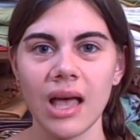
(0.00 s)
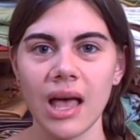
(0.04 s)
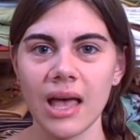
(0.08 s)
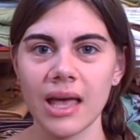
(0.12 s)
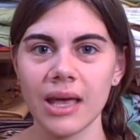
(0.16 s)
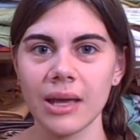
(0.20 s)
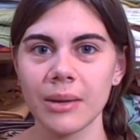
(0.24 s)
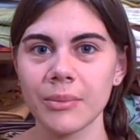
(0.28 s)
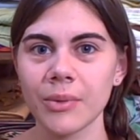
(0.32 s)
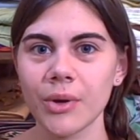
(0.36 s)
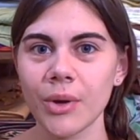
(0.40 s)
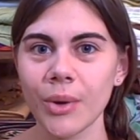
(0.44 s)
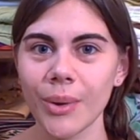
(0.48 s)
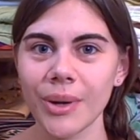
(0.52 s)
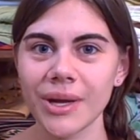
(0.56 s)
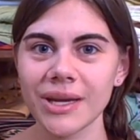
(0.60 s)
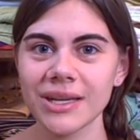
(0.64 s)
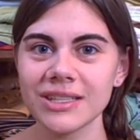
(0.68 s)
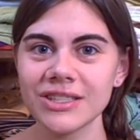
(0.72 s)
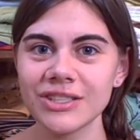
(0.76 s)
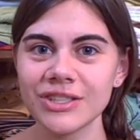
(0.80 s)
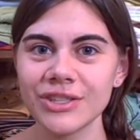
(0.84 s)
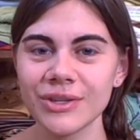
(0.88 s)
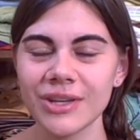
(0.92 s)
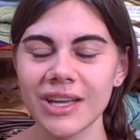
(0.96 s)
I am
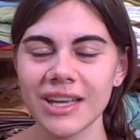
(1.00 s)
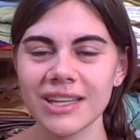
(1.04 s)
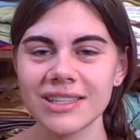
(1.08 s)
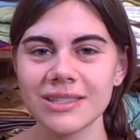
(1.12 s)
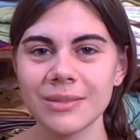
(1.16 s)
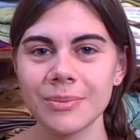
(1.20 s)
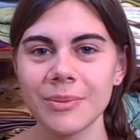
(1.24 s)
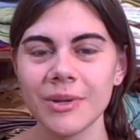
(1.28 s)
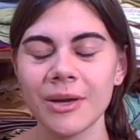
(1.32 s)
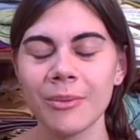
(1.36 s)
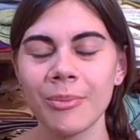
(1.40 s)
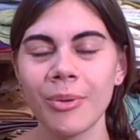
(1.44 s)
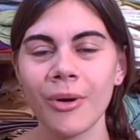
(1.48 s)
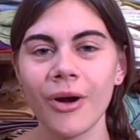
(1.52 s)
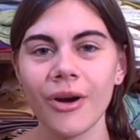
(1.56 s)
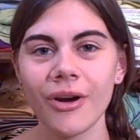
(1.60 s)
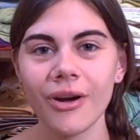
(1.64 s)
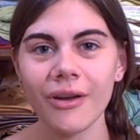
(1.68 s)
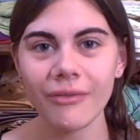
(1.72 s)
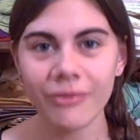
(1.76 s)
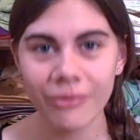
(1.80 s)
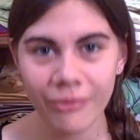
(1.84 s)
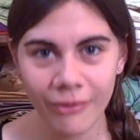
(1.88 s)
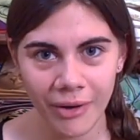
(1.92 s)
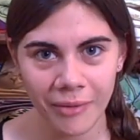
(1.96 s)
going to get to be a
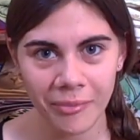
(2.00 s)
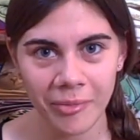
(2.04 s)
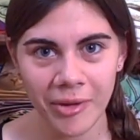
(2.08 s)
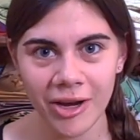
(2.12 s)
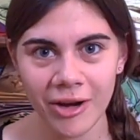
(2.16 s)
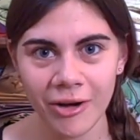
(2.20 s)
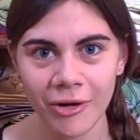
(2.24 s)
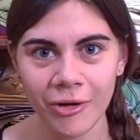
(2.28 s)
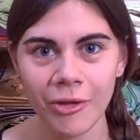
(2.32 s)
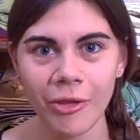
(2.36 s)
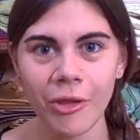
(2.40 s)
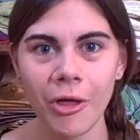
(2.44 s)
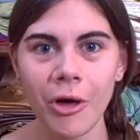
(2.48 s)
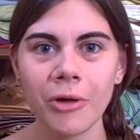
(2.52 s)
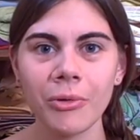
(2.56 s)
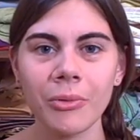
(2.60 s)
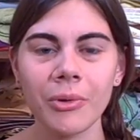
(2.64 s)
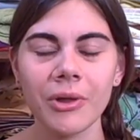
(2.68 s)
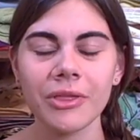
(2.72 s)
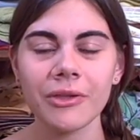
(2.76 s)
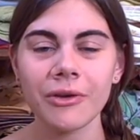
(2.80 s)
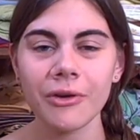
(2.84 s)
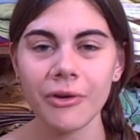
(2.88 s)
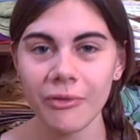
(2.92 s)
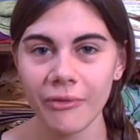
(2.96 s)
part of Threadbanger along
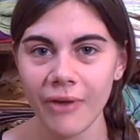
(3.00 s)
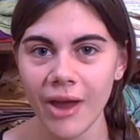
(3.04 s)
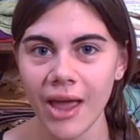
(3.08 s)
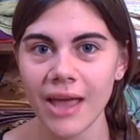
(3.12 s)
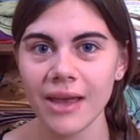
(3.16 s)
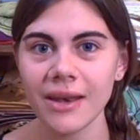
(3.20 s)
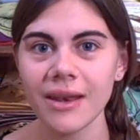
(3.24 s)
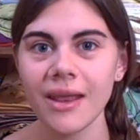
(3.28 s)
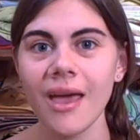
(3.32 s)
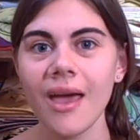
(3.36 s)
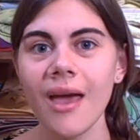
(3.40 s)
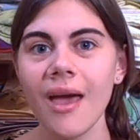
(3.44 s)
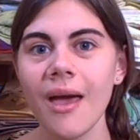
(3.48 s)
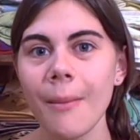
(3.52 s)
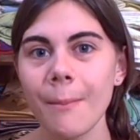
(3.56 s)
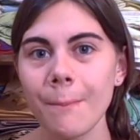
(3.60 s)
with Corinne,